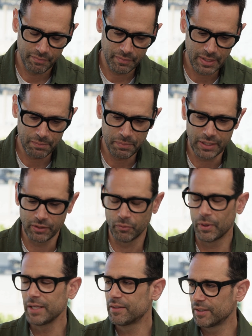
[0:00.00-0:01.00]
it being the
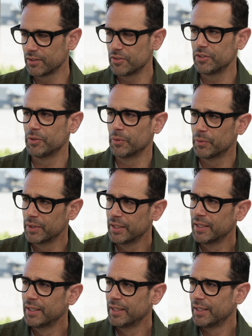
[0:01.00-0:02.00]
right thing to do,
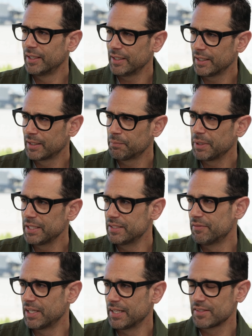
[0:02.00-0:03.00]
it can pay
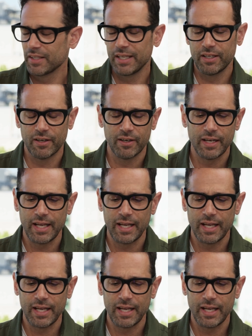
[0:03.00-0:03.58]
dividends later.